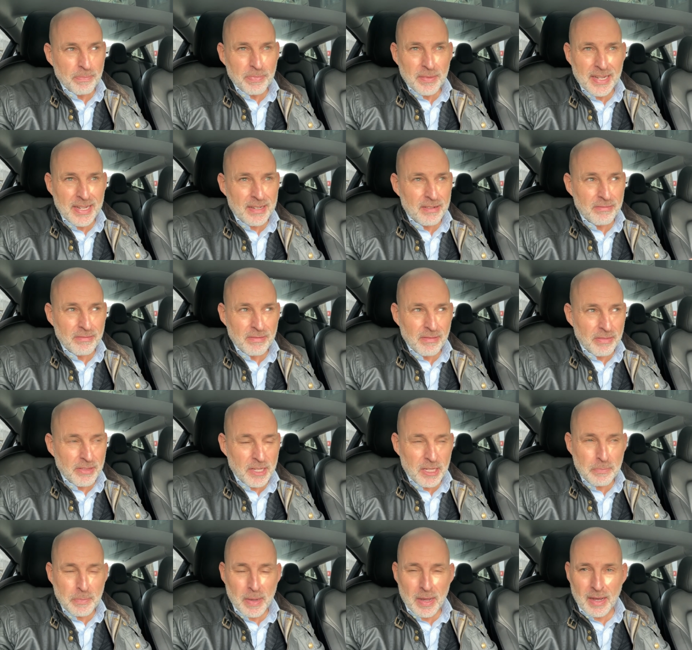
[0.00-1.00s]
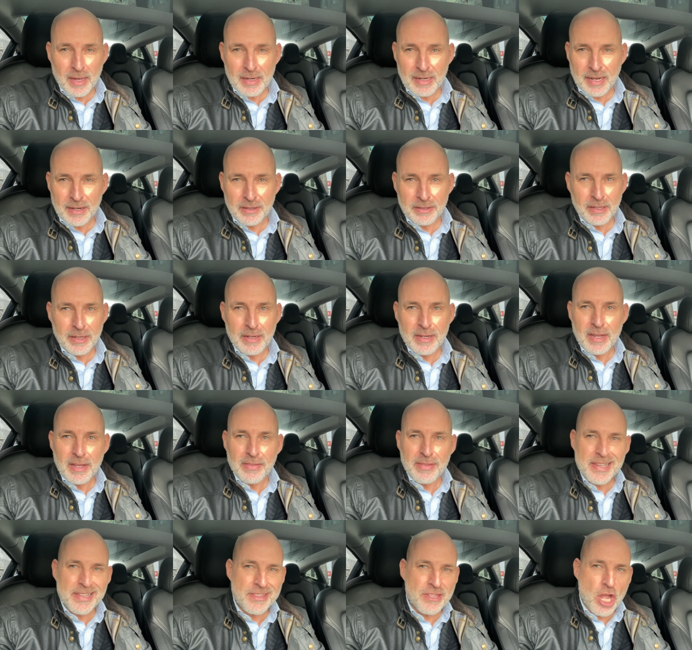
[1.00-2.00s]
in this part of London
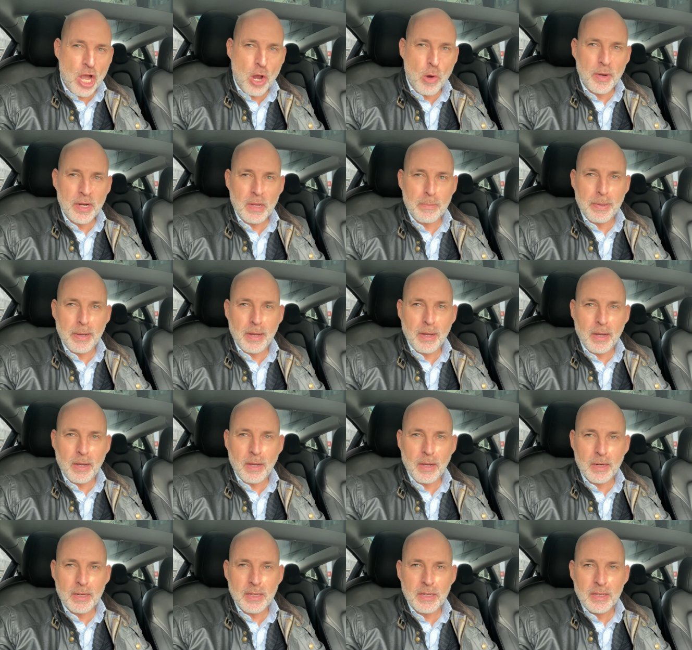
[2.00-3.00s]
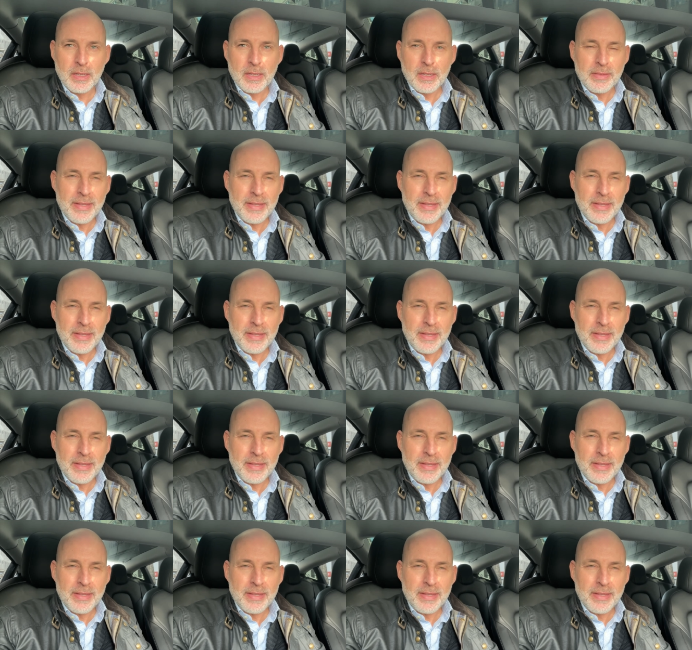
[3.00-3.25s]
there's nowhere to park,